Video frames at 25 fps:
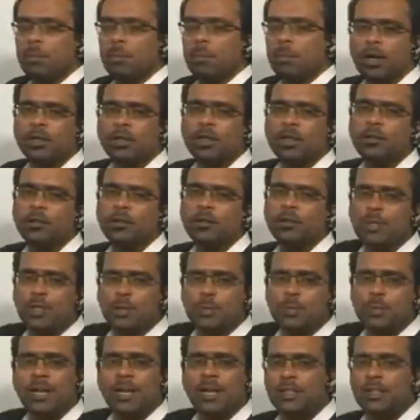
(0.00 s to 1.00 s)
occur
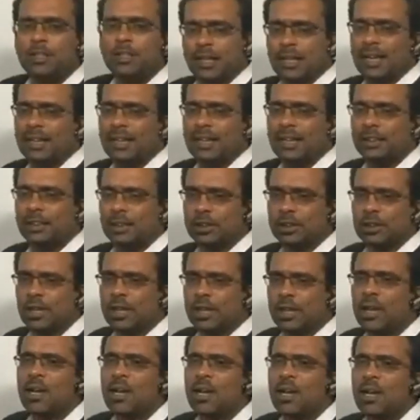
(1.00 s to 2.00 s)
because of mismatch in the
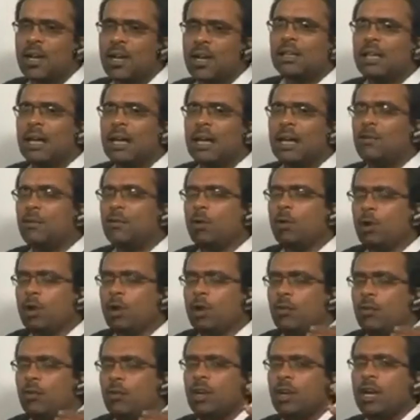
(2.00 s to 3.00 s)
transistor.
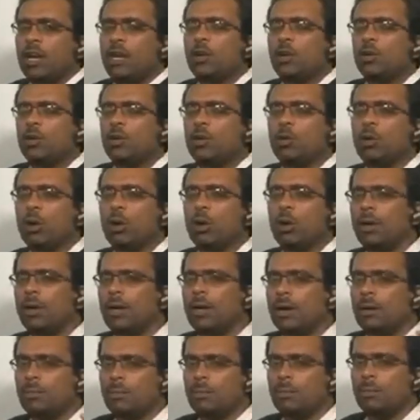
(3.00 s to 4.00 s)
That only we try to
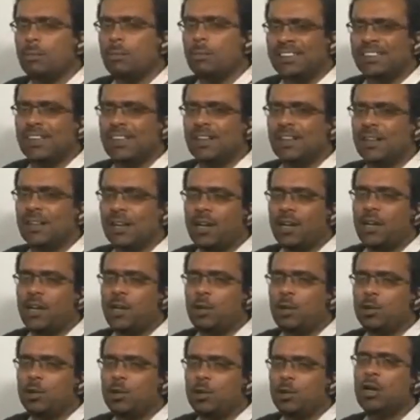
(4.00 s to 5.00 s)
overcome
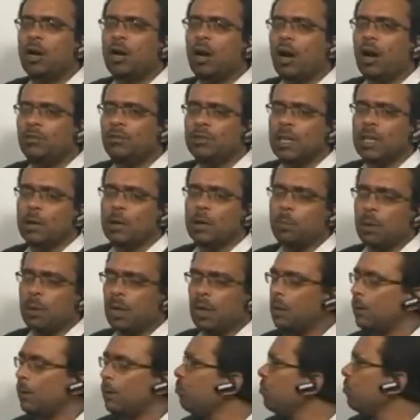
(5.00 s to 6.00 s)
externally using
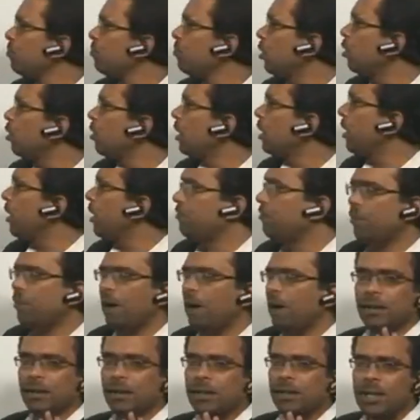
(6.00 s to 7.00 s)
offset pin.
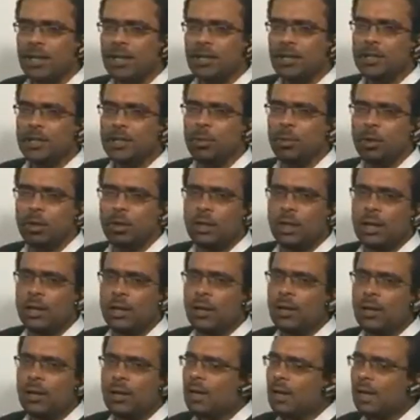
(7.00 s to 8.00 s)
Okay, fine. That is
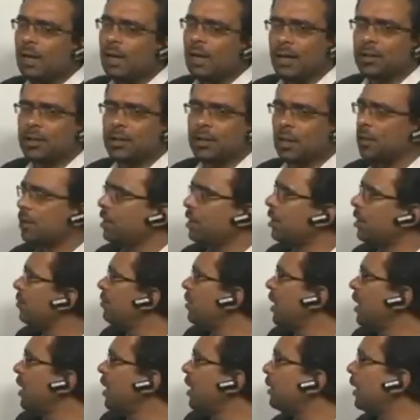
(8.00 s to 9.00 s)
about the
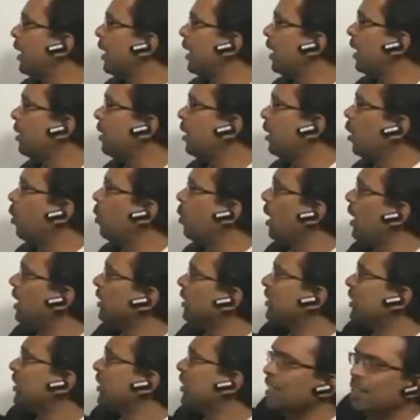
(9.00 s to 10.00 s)
correction if they are there.
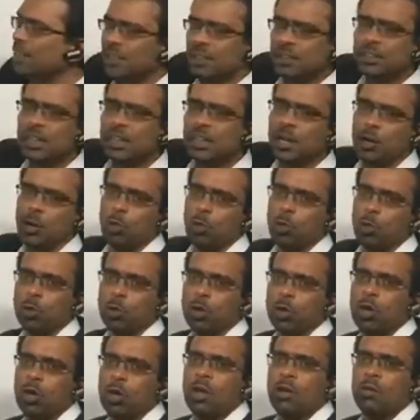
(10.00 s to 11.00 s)
Now let us study this
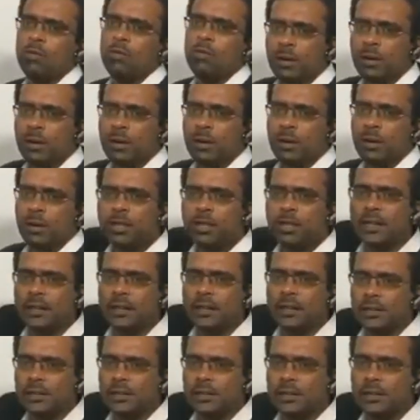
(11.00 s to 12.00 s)
circuit. We
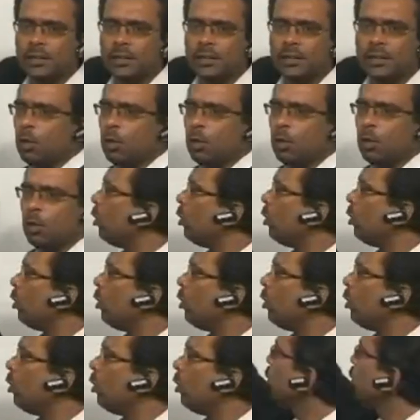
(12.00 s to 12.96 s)
have to study this circuit